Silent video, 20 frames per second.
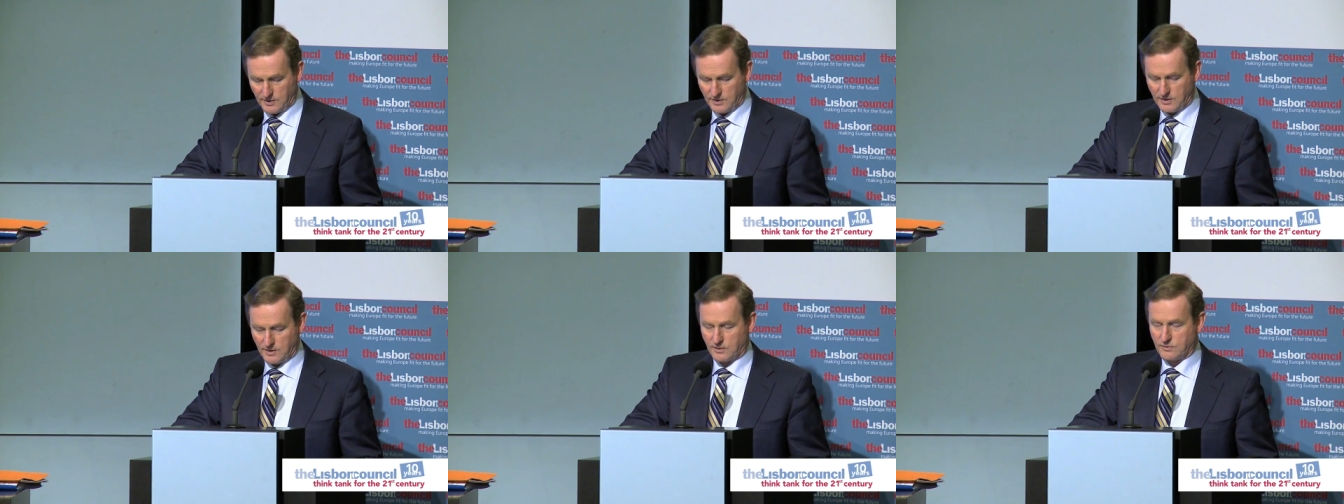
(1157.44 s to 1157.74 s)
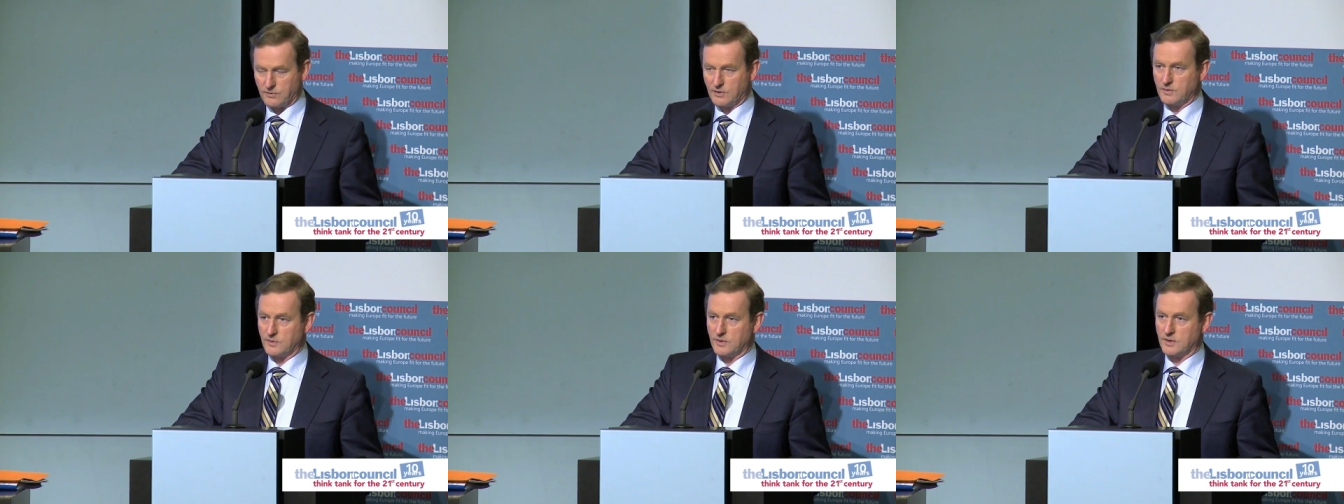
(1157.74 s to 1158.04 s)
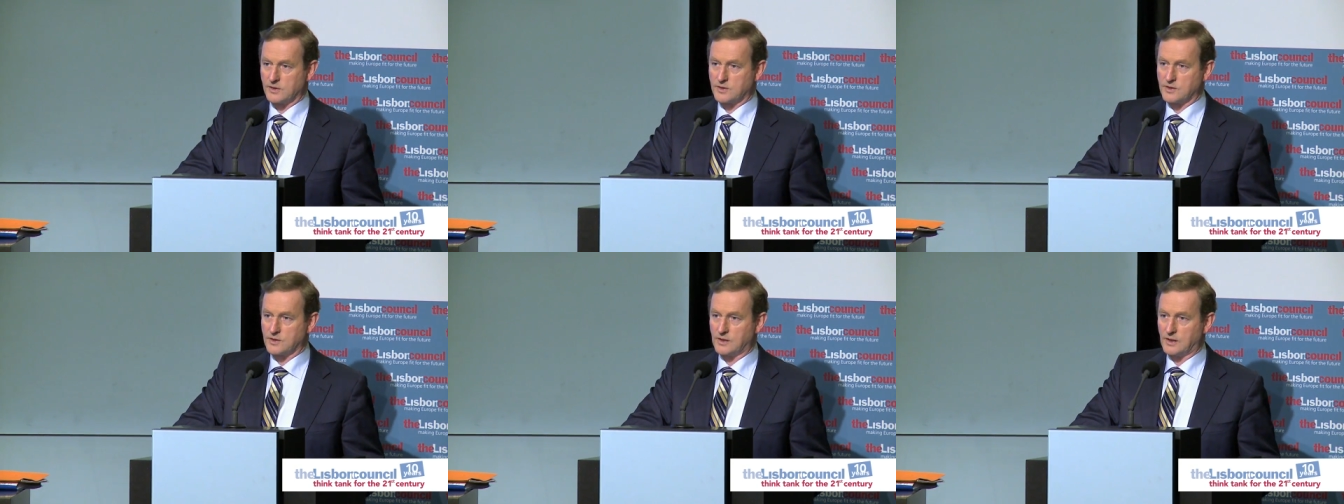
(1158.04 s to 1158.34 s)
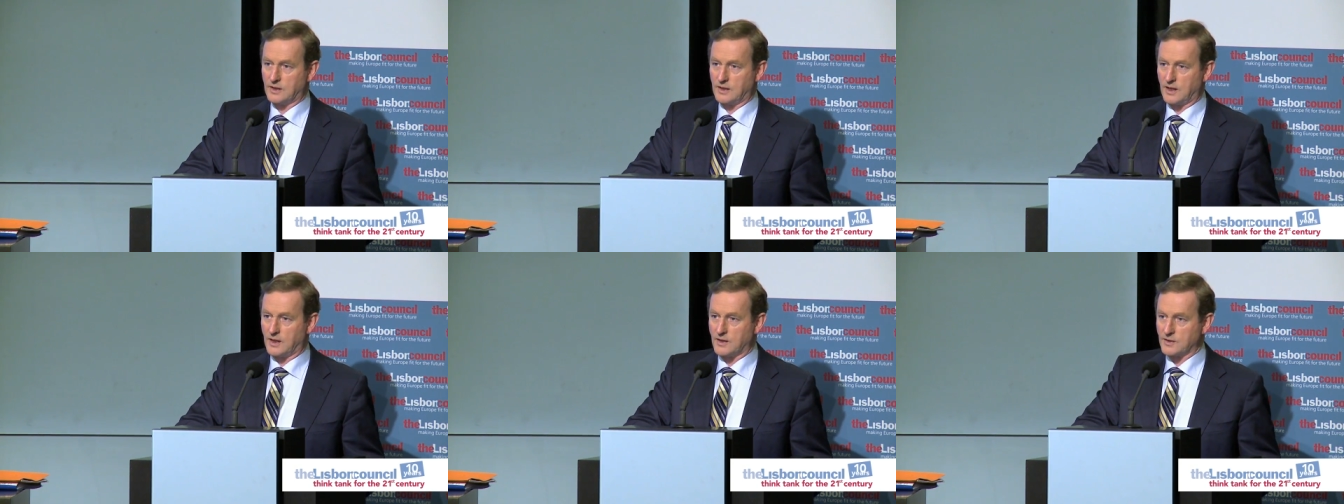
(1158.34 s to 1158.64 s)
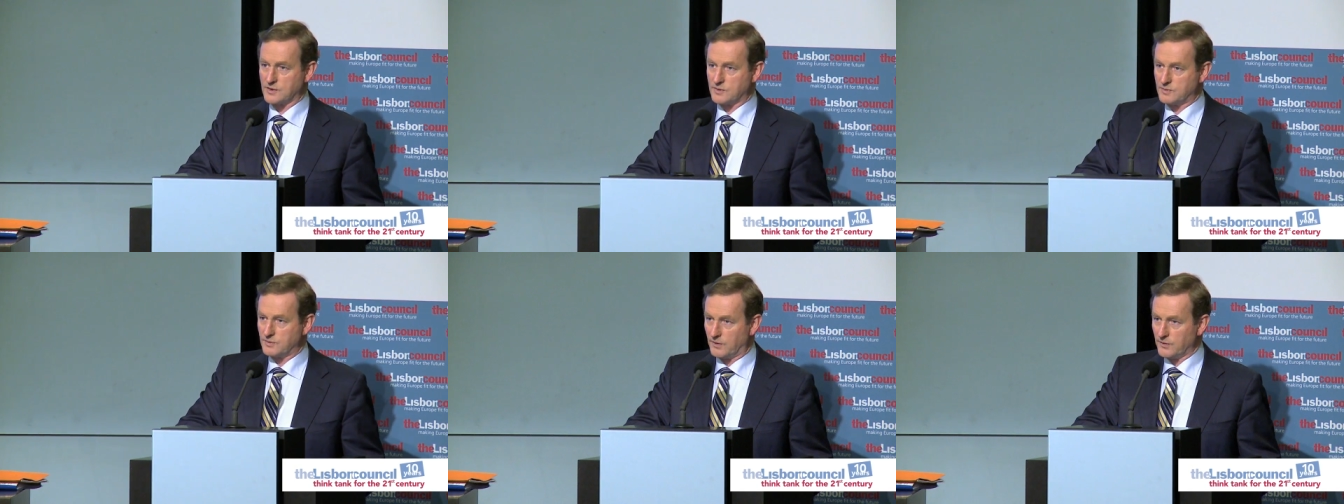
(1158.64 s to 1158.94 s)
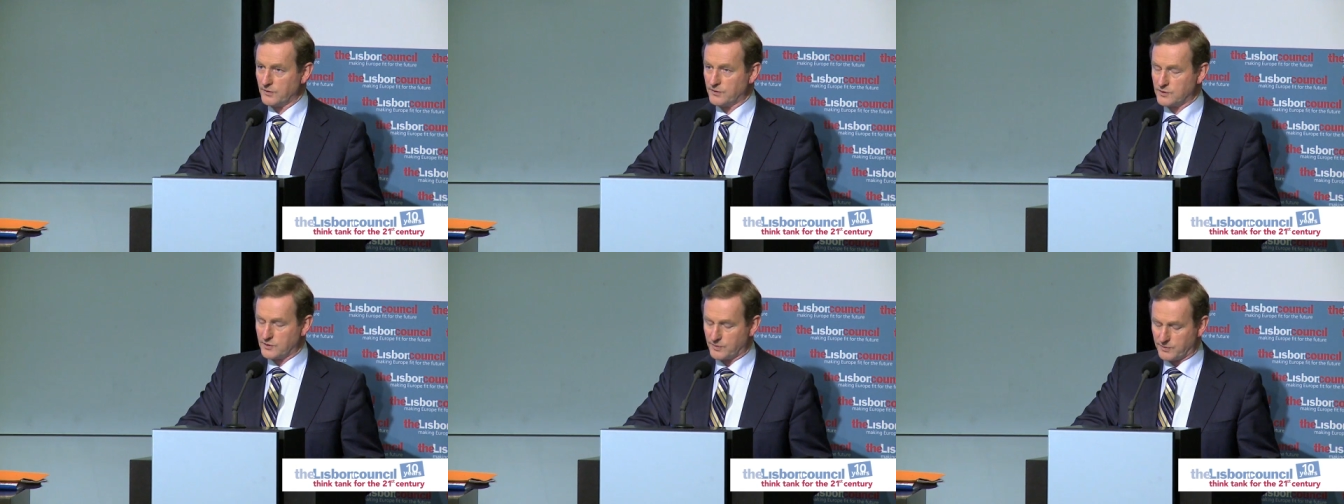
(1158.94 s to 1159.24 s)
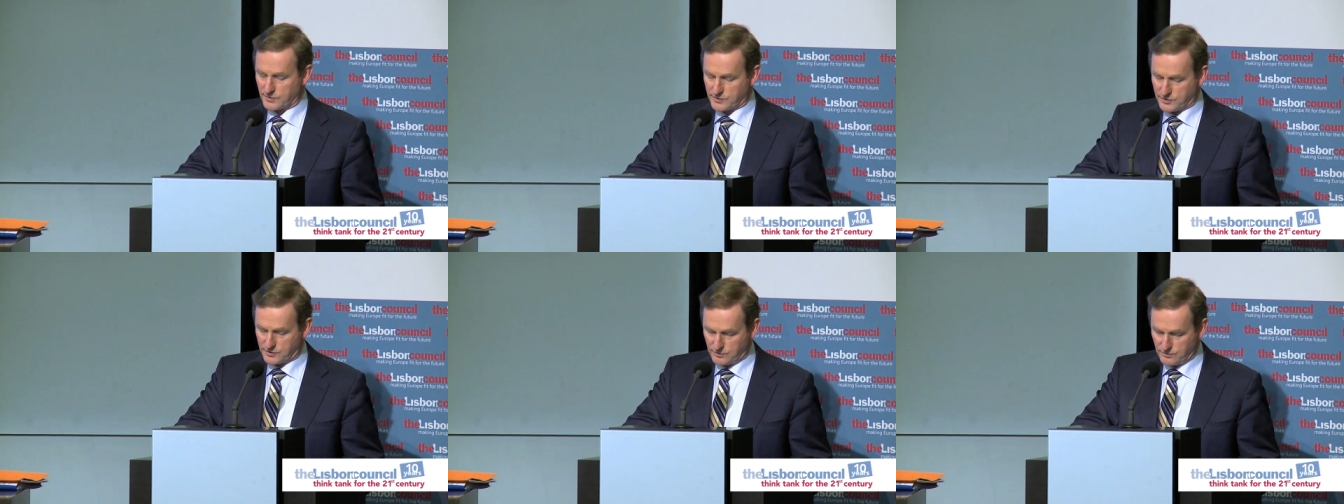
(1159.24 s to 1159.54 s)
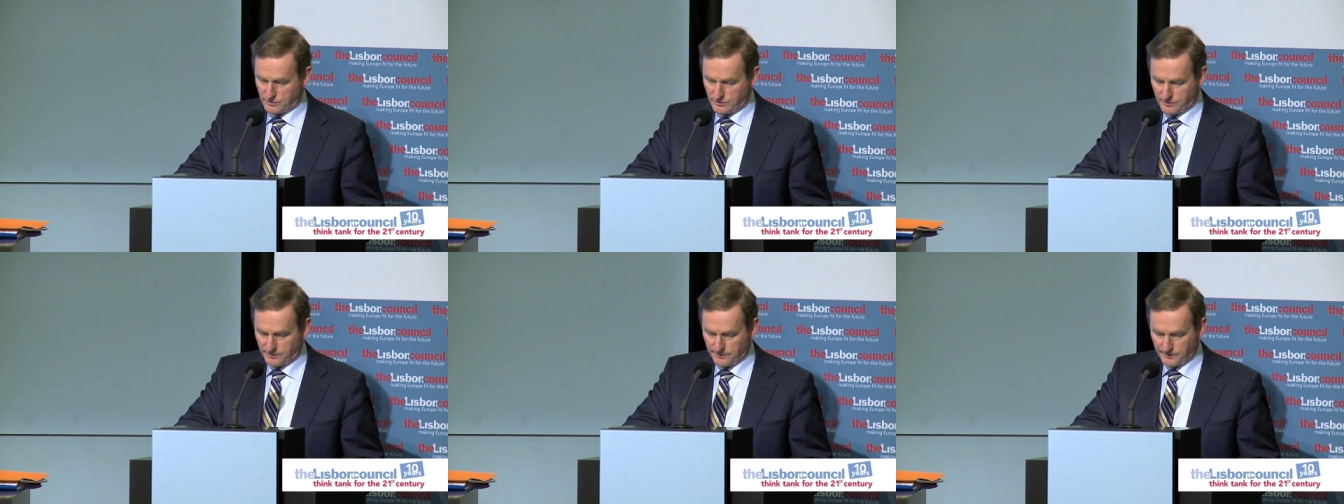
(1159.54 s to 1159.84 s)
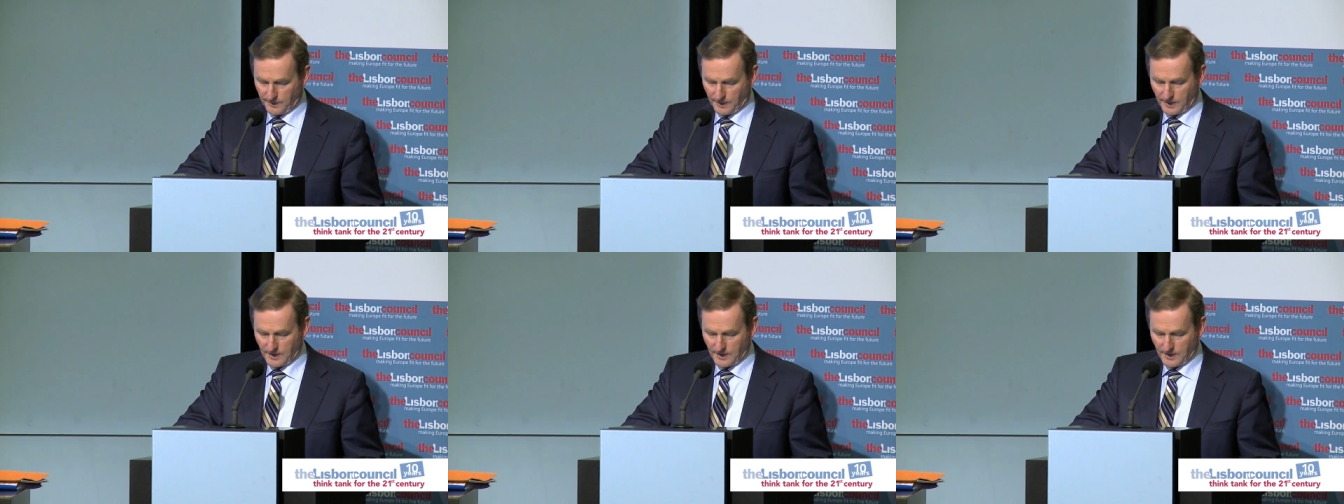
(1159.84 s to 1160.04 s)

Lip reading: The agreement last month to pursue